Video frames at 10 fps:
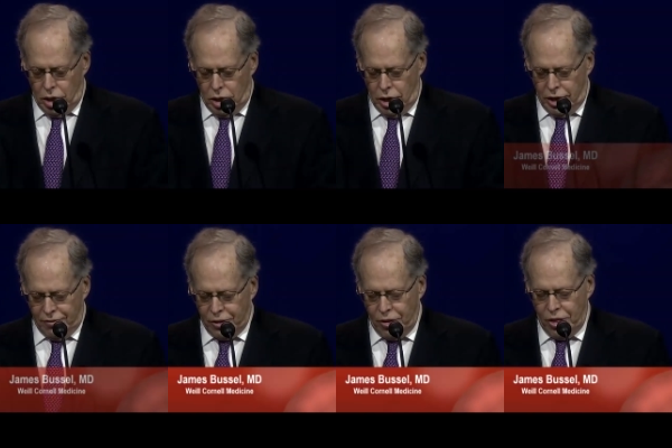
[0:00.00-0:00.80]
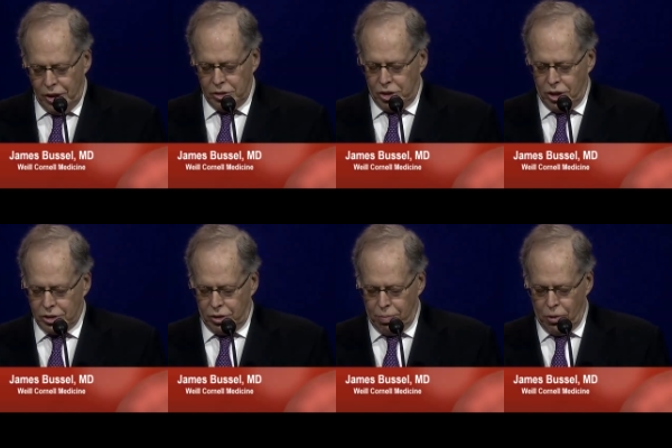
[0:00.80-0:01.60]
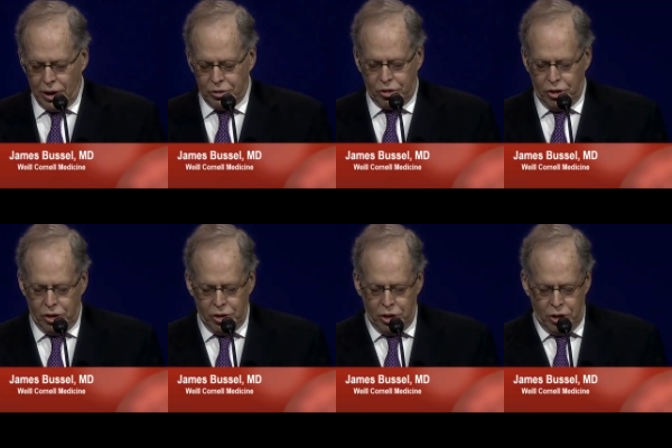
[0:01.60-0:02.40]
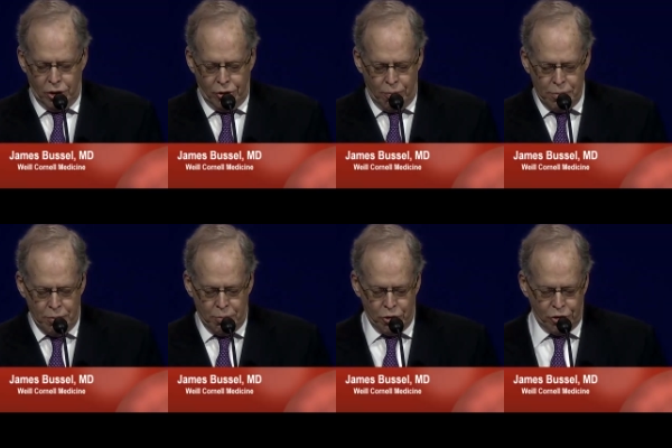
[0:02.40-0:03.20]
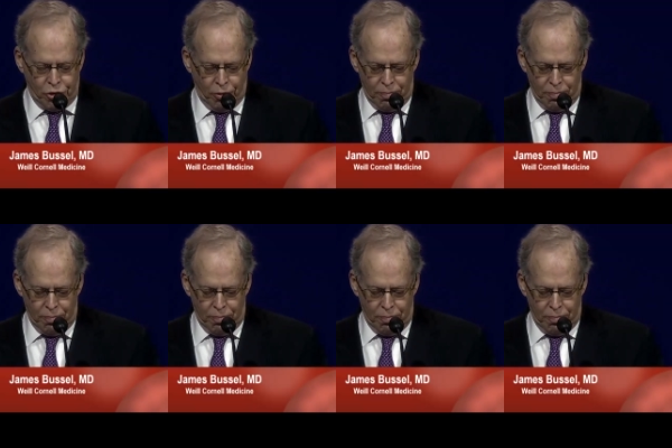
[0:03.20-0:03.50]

I have to thank Dr. Brodsky and the other members